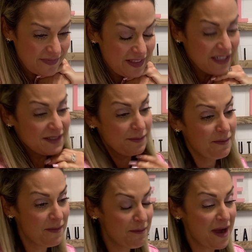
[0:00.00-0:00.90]
That's
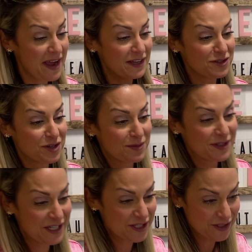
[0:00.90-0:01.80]
my
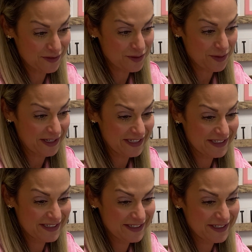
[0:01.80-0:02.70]
interpretation of
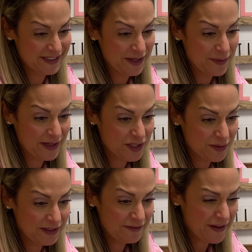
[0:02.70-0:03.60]
20s. You know, by
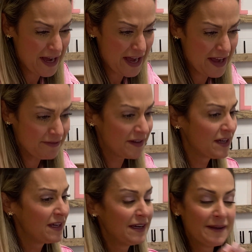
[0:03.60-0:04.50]
25,
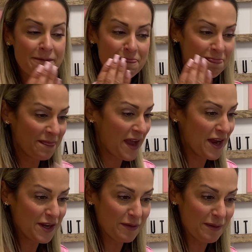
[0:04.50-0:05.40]
I
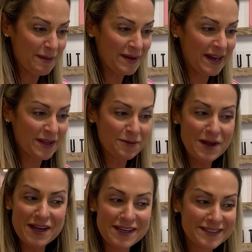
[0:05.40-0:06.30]
knew what my path
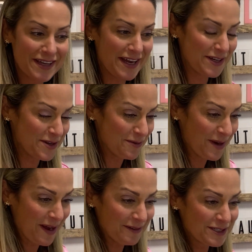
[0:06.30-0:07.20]
was. I knew
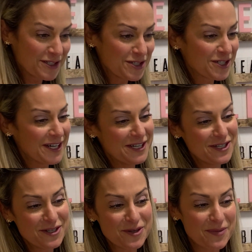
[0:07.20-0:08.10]
what I was going to try and
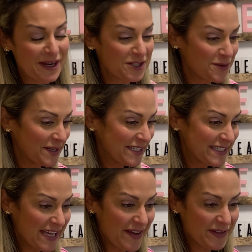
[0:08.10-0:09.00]
do. By
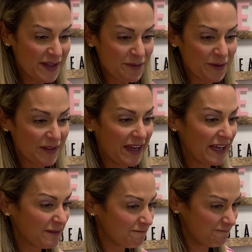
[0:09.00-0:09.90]
27, we're
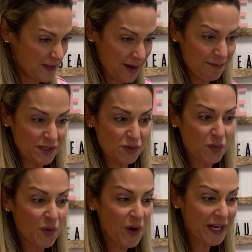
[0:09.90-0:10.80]
like, yep, it's
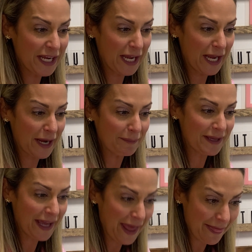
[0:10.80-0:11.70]
working. I'm
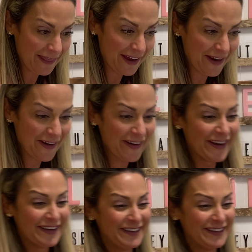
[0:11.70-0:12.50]
getting there.